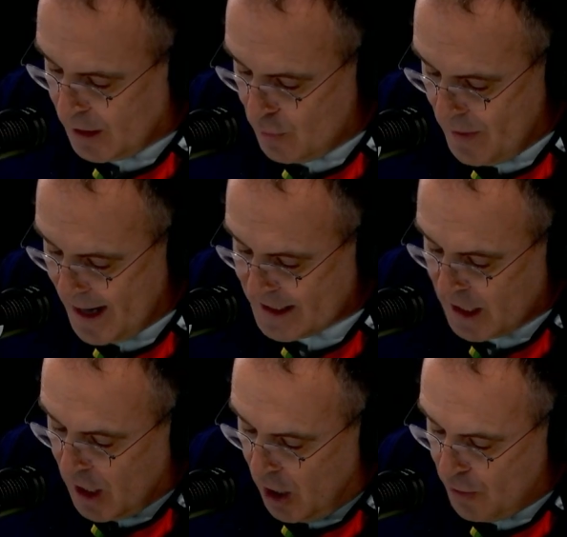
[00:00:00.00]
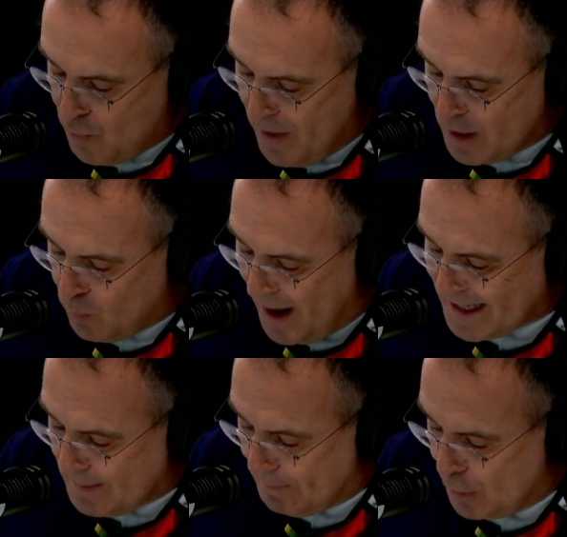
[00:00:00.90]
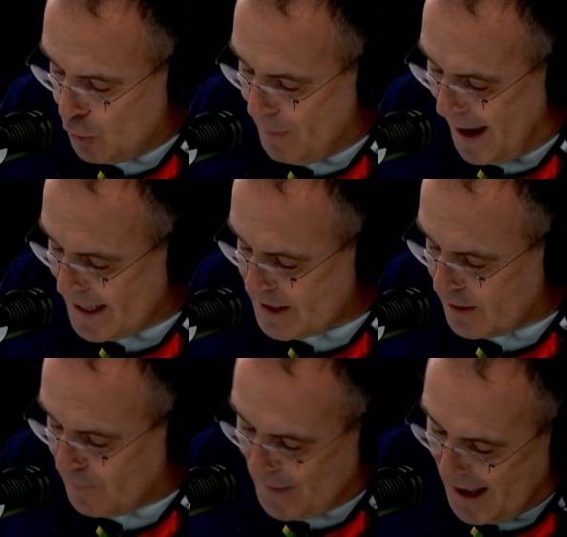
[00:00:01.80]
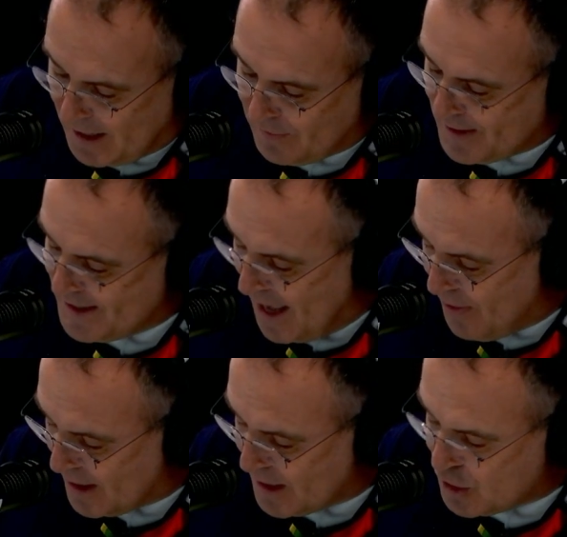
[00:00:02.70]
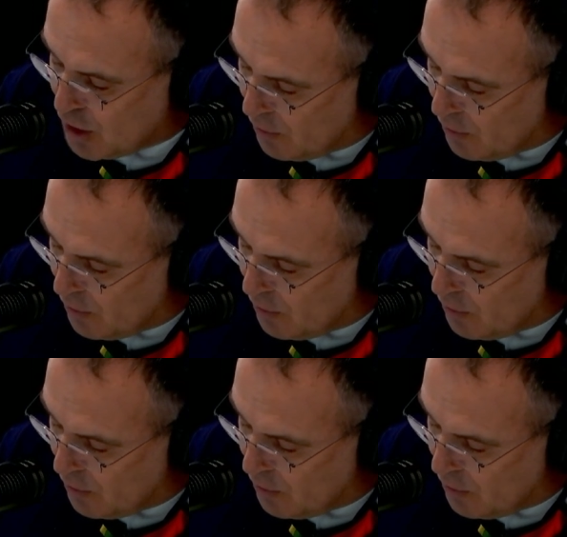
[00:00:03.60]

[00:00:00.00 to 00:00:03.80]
Correct. Are the red, white and blue bands on the flag of the Netherlands